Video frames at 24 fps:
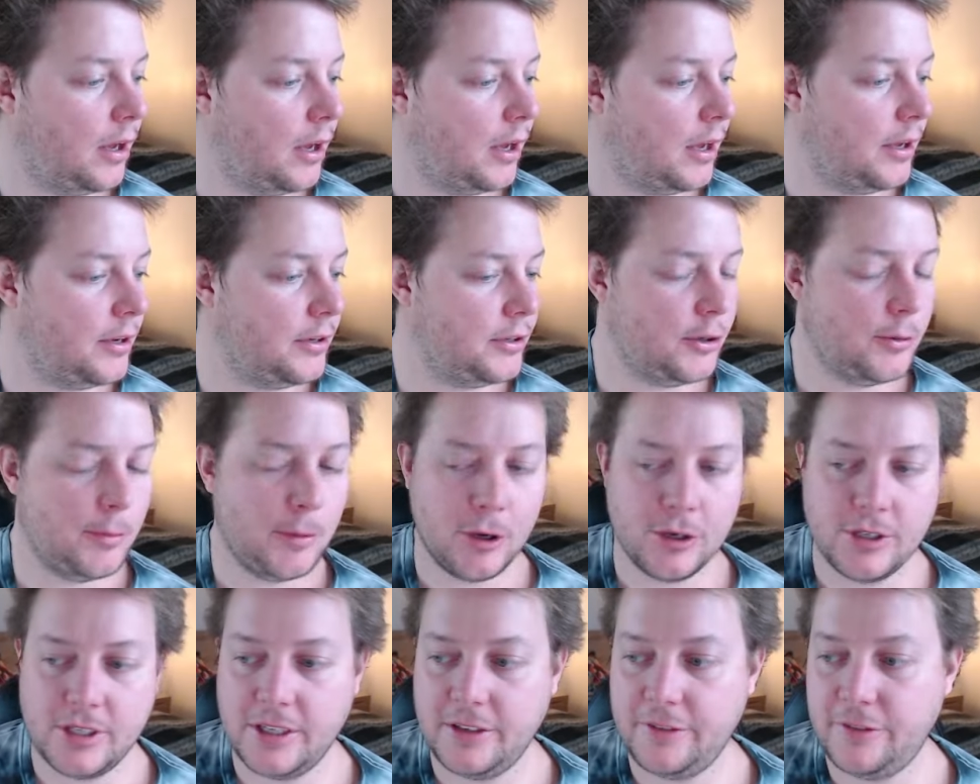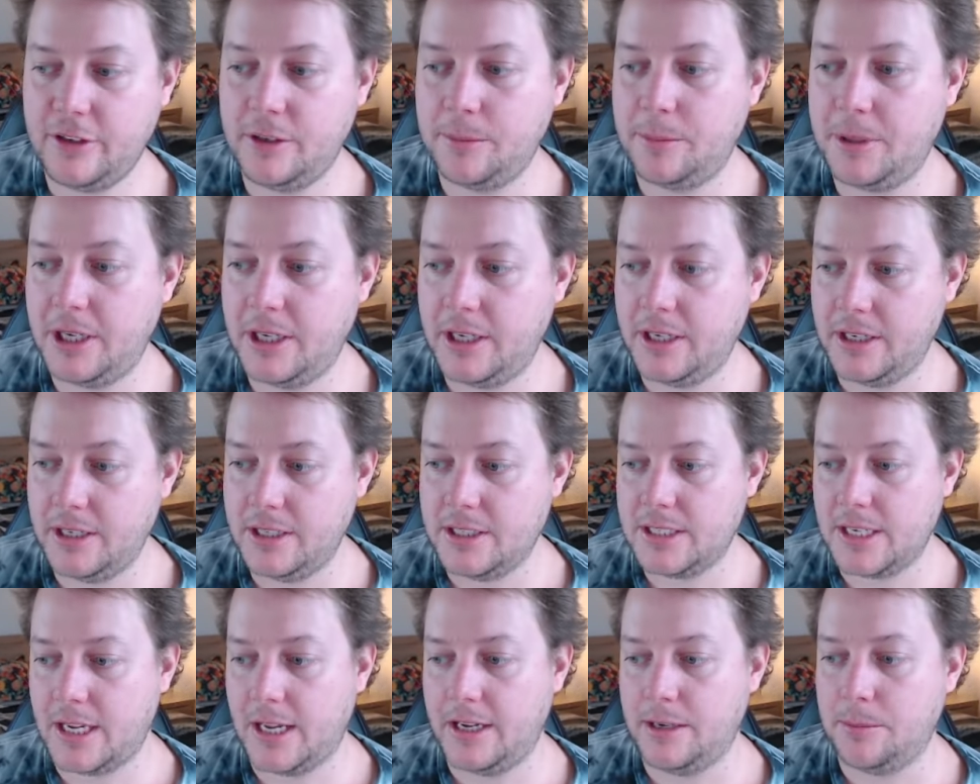NeumoDVB
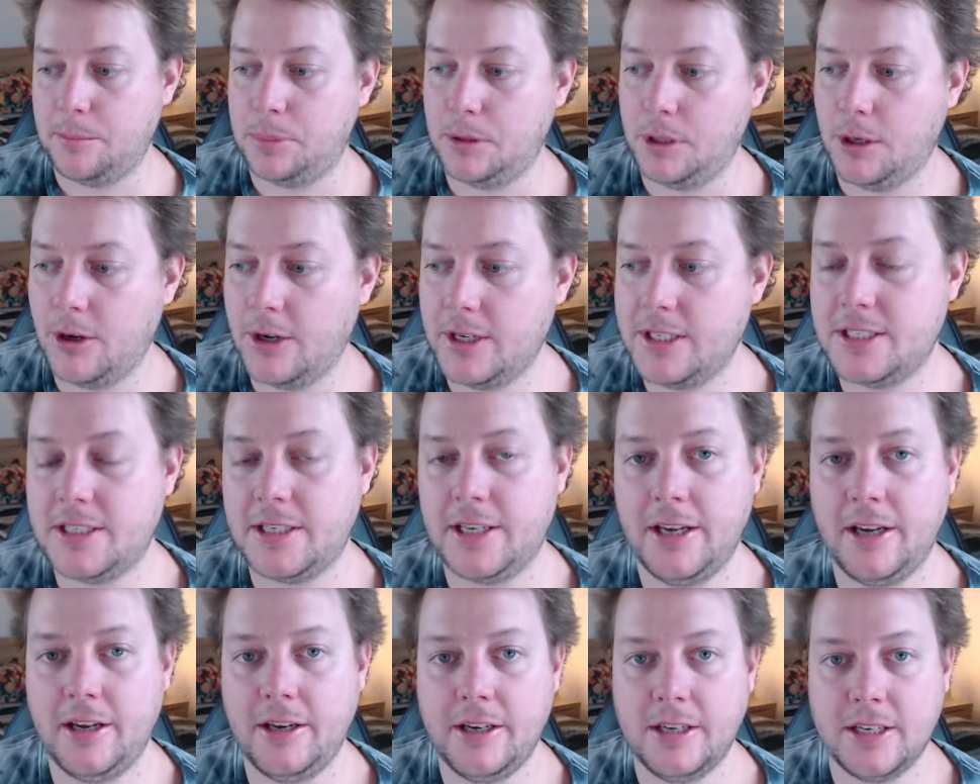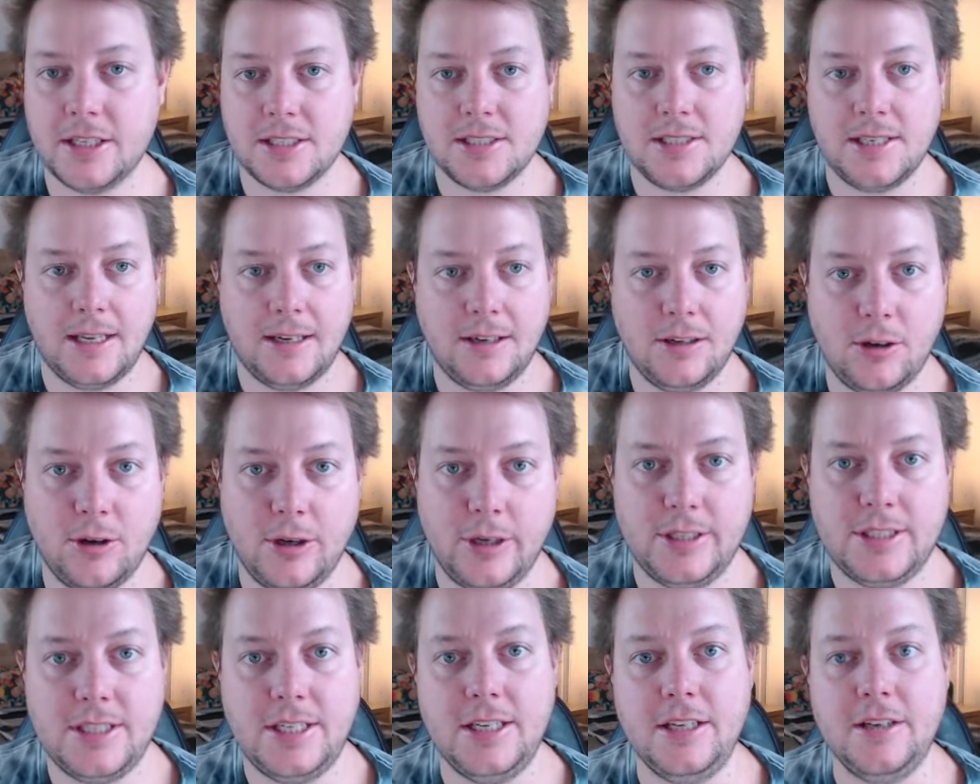is a blind scanning
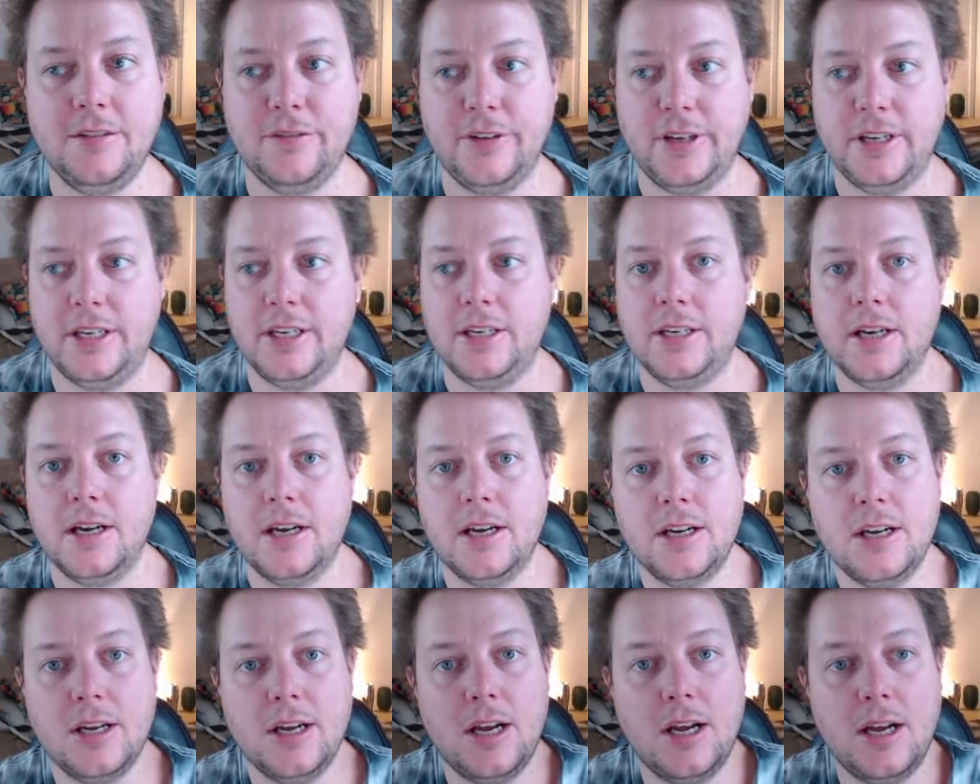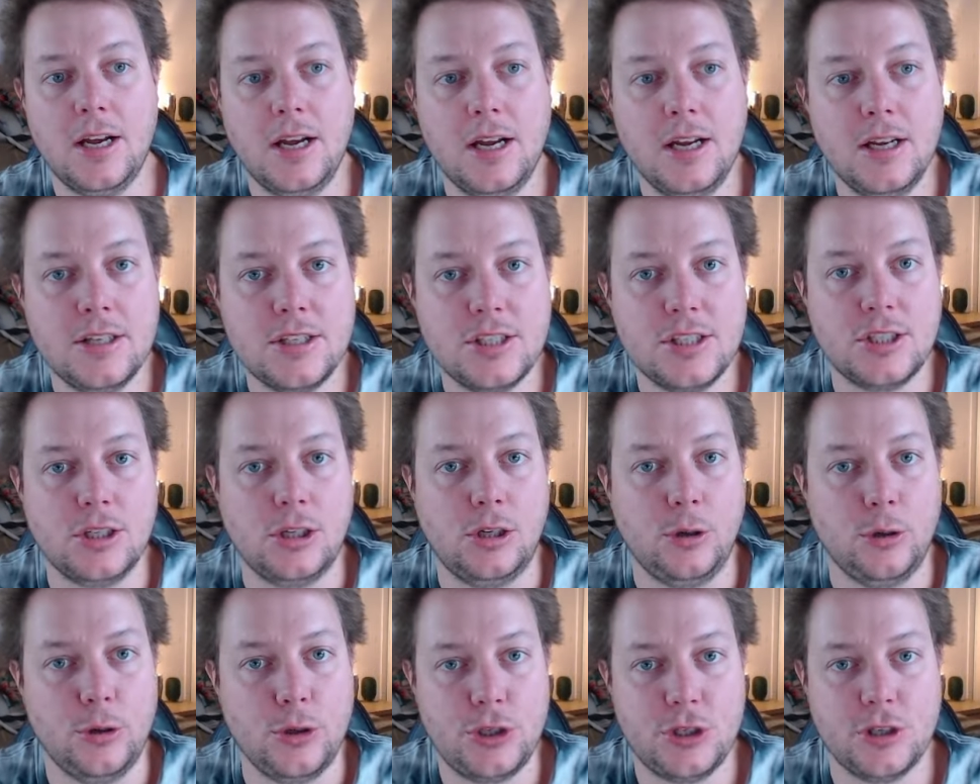satellite TV
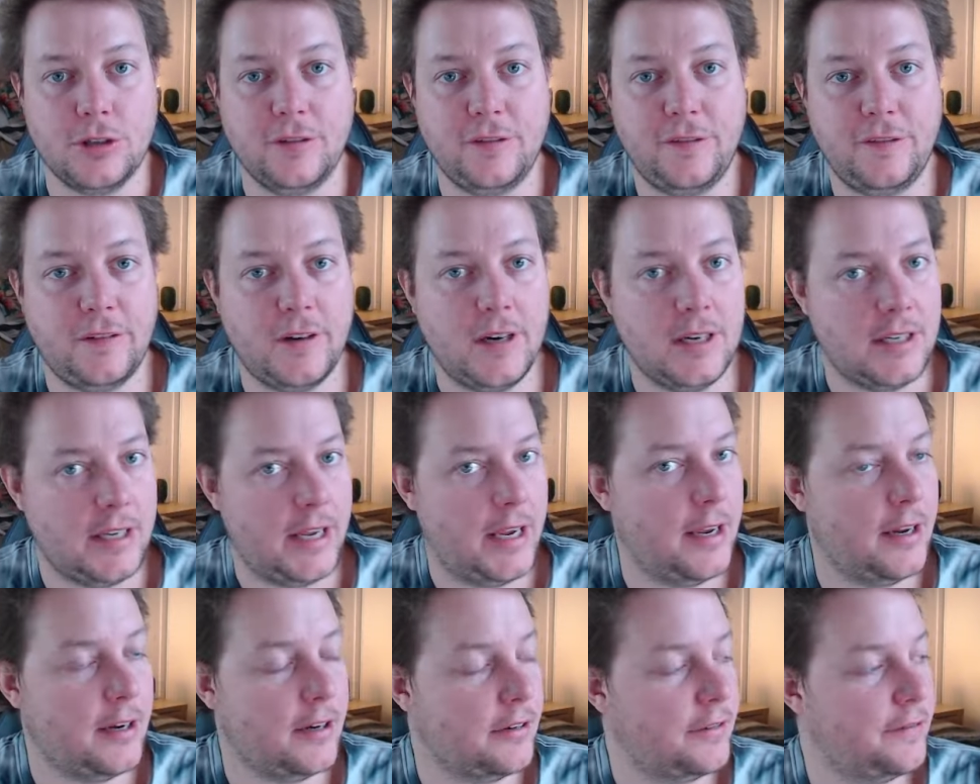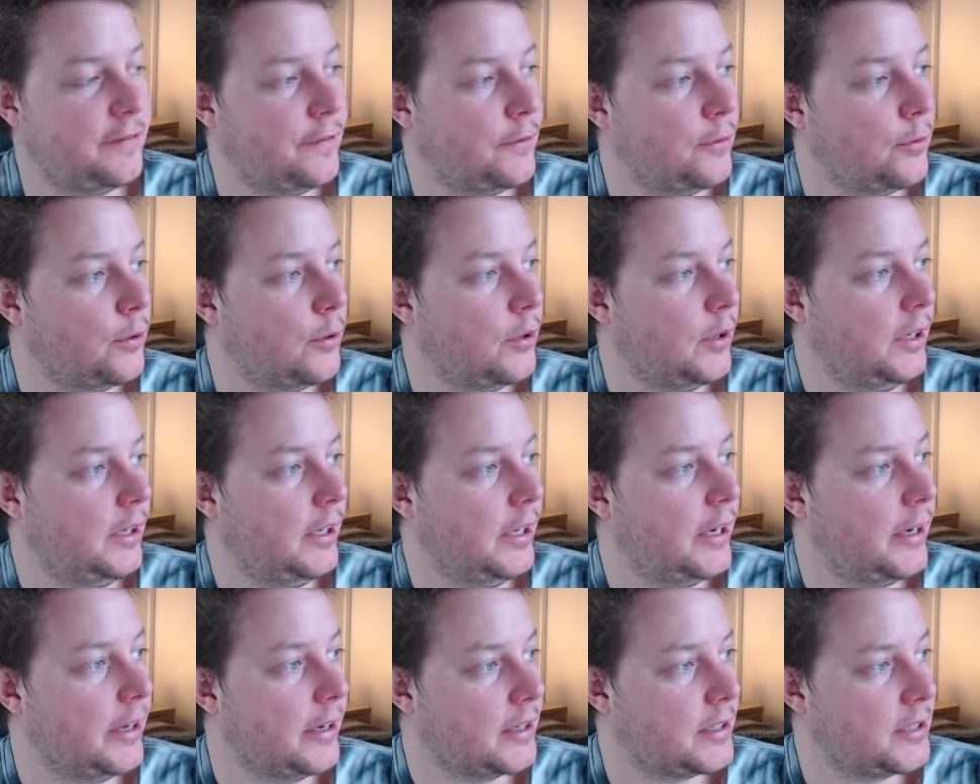solution front end for
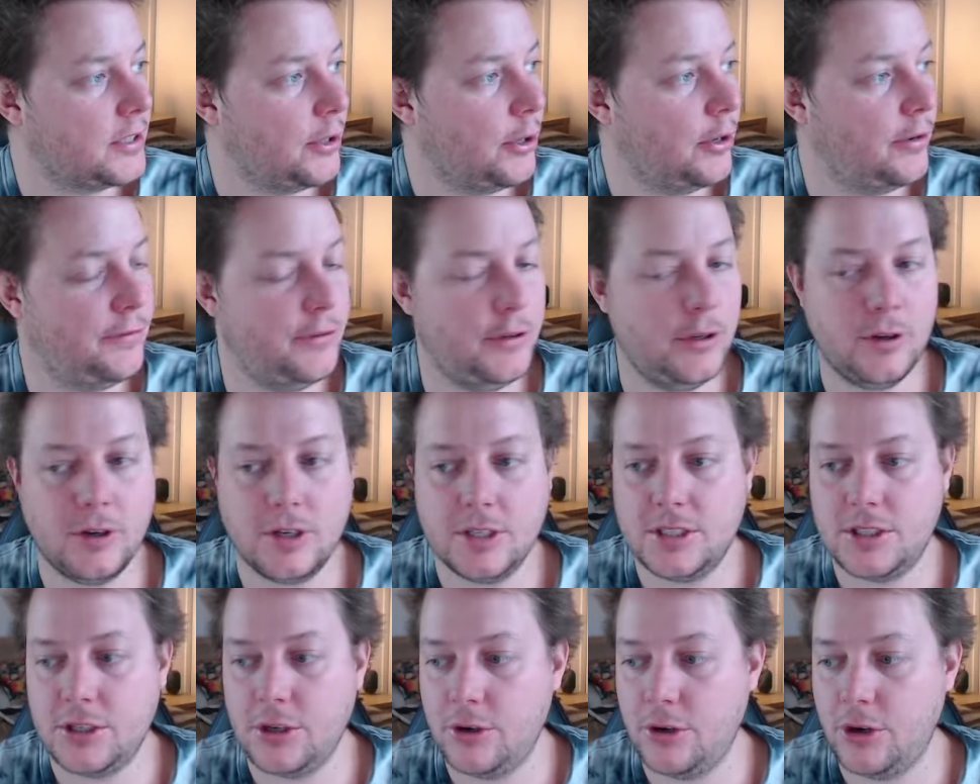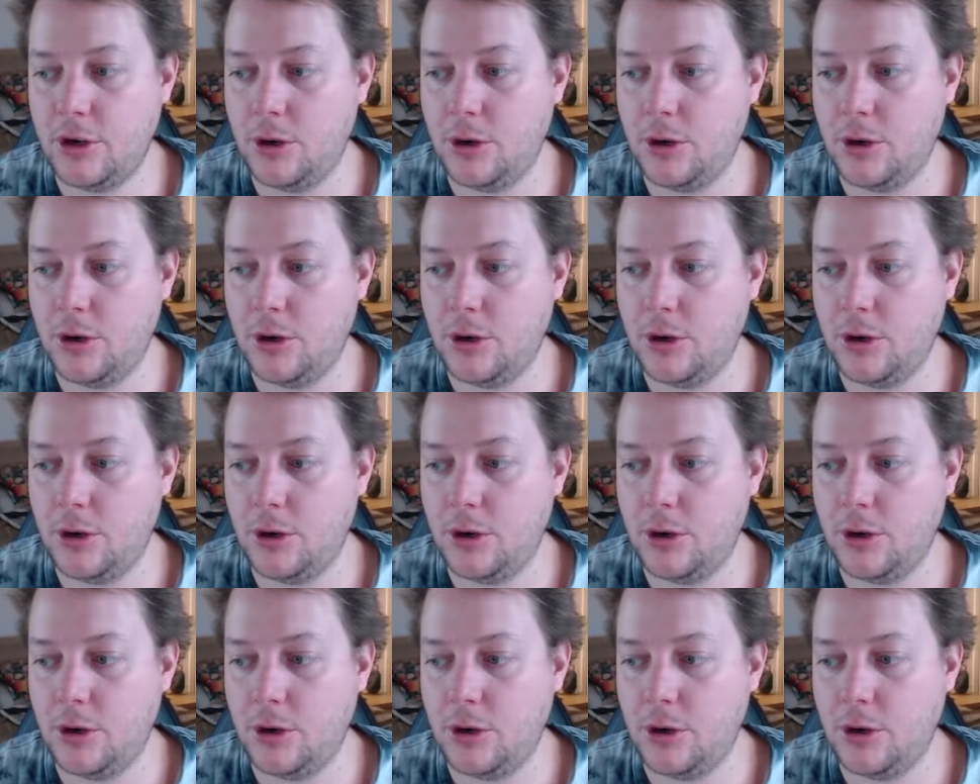Linux. So if you guys don't know